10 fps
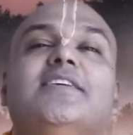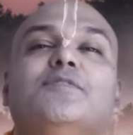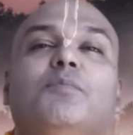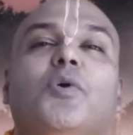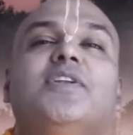
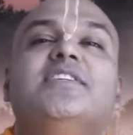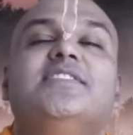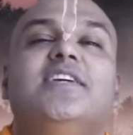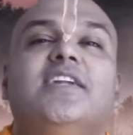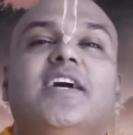has bought
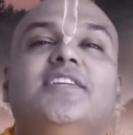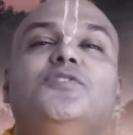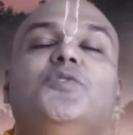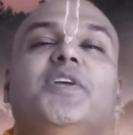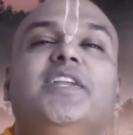us the
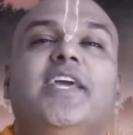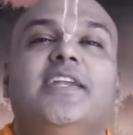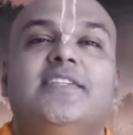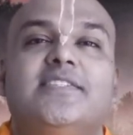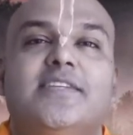right to
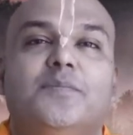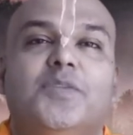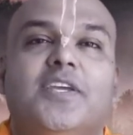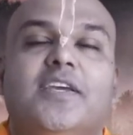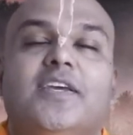inherit
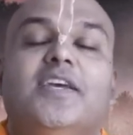something.